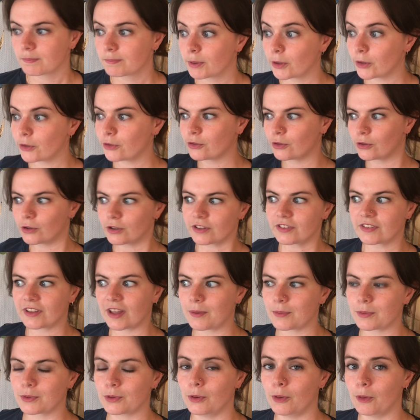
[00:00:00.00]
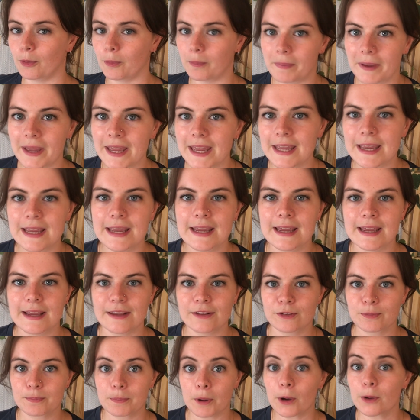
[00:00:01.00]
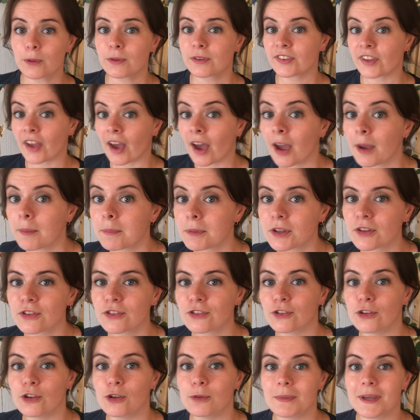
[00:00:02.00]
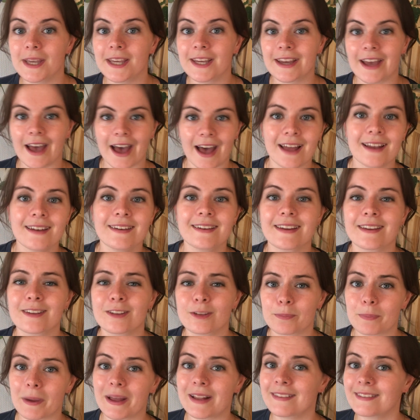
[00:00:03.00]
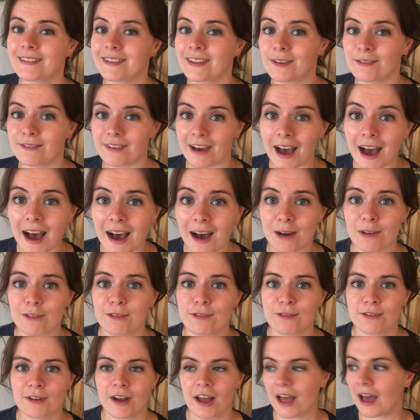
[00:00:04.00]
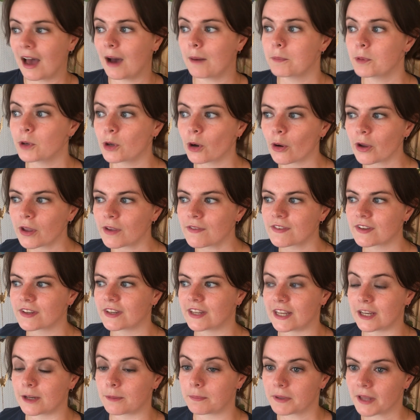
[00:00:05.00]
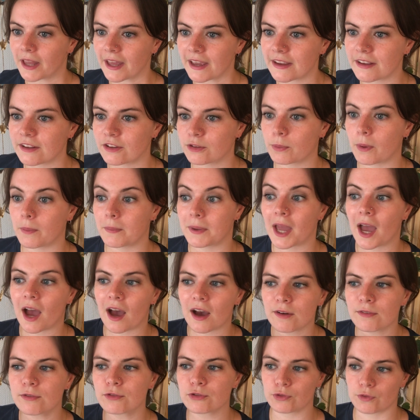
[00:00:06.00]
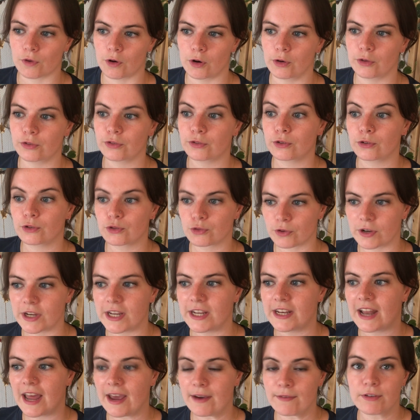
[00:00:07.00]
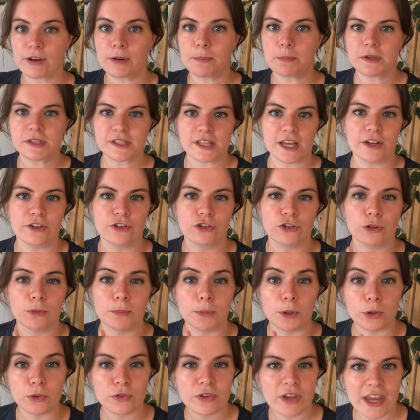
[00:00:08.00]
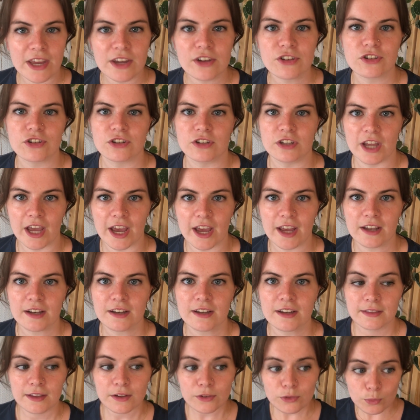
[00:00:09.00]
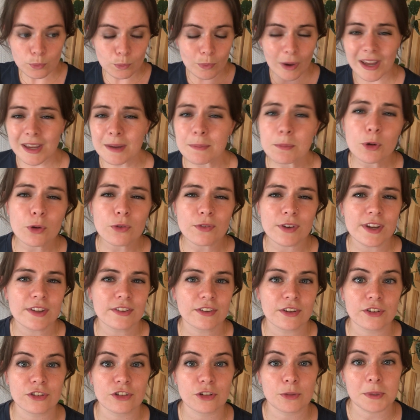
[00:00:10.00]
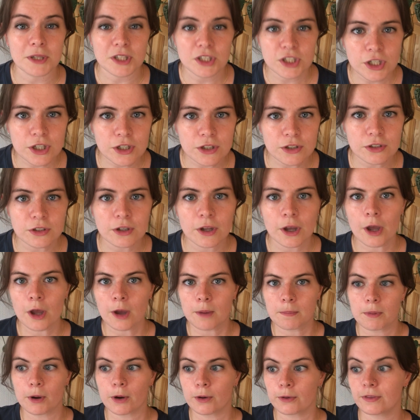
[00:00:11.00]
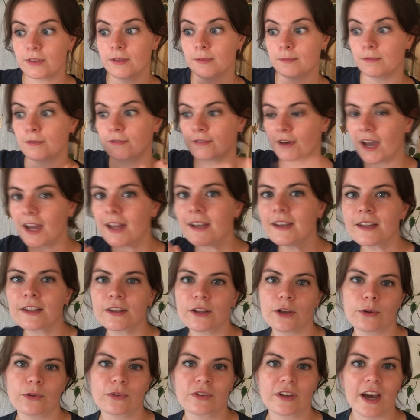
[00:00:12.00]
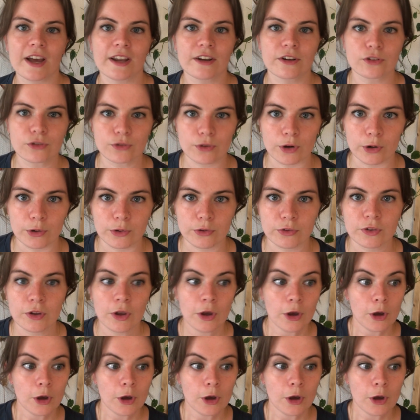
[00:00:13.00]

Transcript: But as good as that would all be, it's both time-consuming and expensive AF, and we're not even in a place where we have drugs to treat every potential mutation yet. There's way more research to be done, both in finding those kind of drugs,